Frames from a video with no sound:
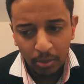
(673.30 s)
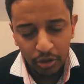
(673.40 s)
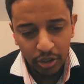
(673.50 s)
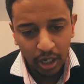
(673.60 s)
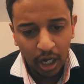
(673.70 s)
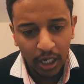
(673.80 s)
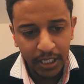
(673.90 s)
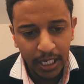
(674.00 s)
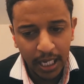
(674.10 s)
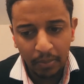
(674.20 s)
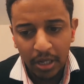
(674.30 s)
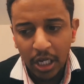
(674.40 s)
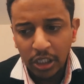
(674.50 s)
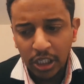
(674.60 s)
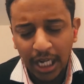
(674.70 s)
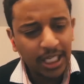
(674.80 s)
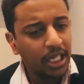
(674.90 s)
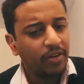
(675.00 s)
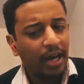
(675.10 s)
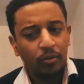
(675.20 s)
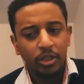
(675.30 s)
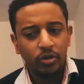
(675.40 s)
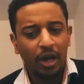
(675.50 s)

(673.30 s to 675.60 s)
harder. So that's kind of how we do it.